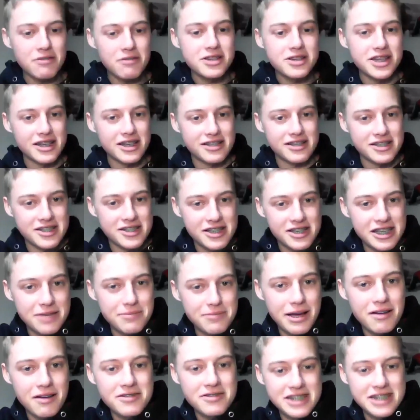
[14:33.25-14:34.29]
mountains. In
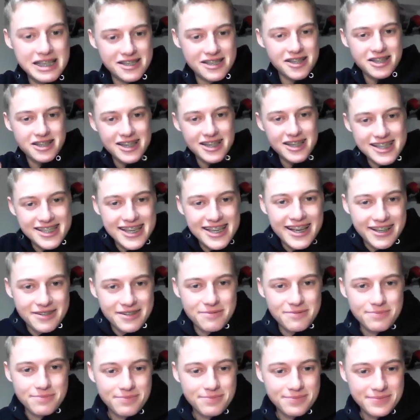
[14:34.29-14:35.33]
the mountains, I was going to
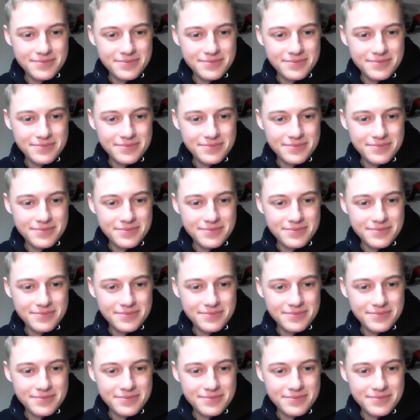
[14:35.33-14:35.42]
say.